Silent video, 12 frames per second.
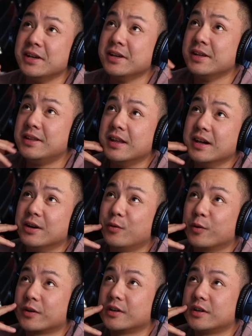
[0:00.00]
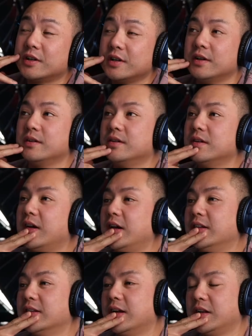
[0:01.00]
No, we're, I,
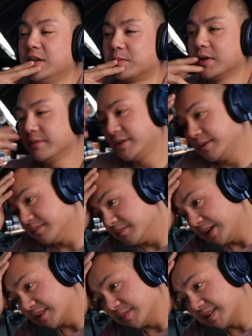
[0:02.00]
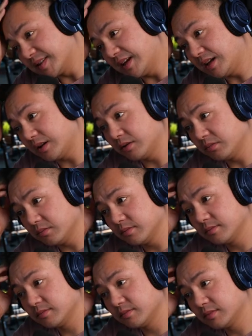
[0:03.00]
I don't know, probably make some steak,
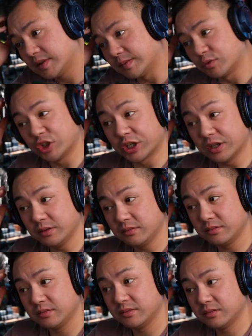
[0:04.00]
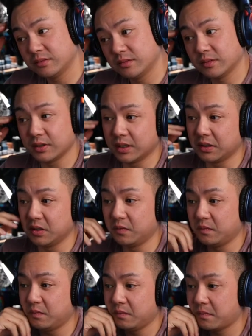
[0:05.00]
some chicken. I don't know.
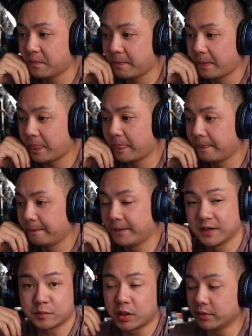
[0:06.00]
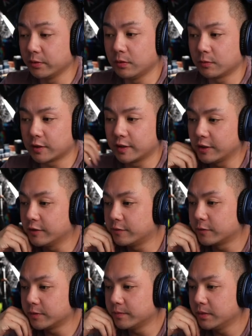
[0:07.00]
That's probably what we're going to go
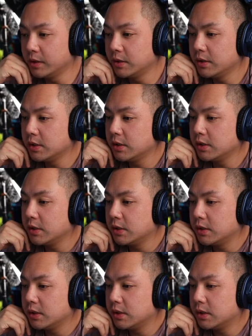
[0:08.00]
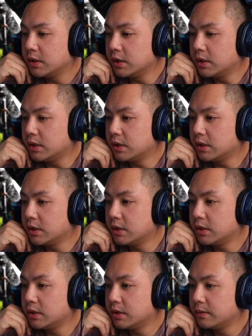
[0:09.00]
for.
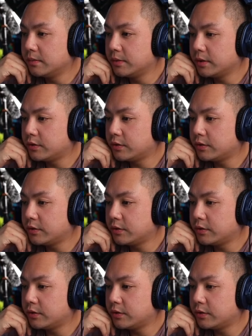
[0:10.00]
Um.